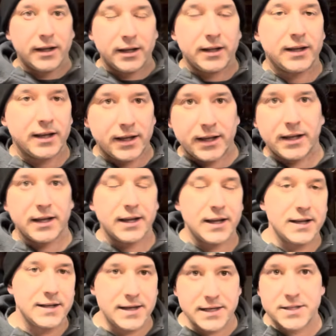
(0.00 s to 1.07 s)

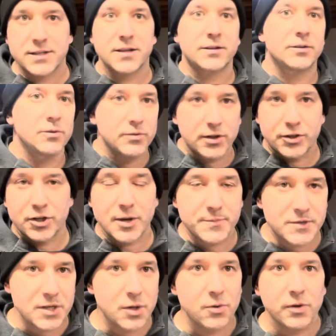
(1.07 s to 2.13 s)
it needs to throw the
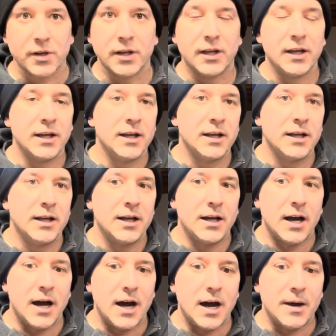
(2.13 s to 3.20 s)
chips out.
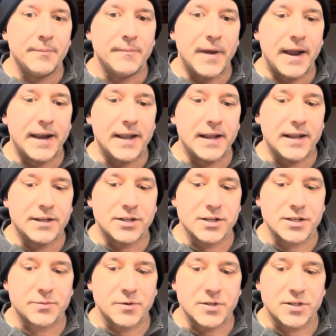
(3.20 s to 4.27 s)
And it
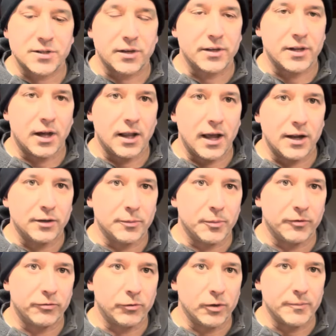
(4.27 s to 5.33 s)
just was starting to
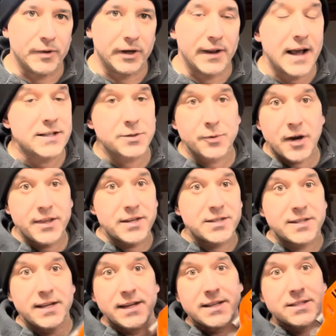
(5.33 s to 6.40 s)
underperform there. That's why this
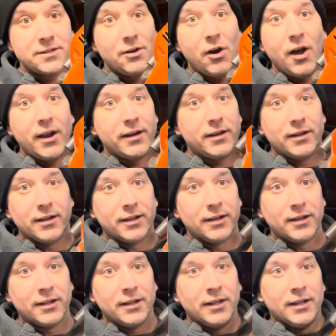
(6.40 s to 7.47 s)
thing is not,
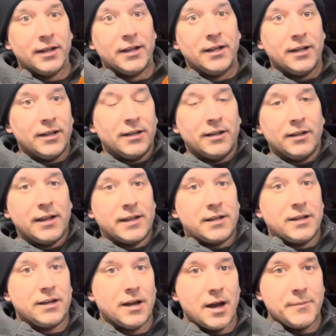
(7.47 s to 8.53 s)
like,
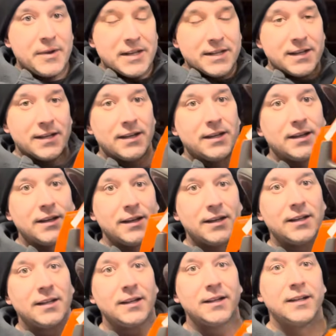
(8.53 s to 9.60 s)
I mean,
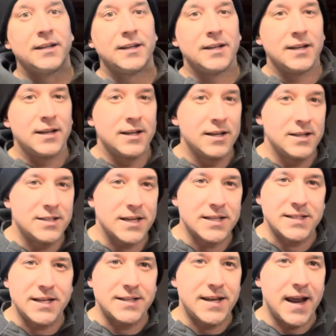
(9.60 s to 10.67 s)
6
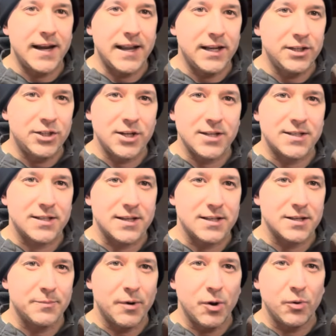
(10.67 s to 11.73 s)
to 10 inches is
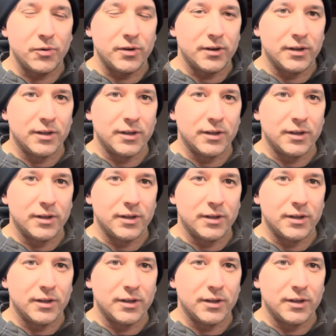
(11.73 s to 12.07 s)
about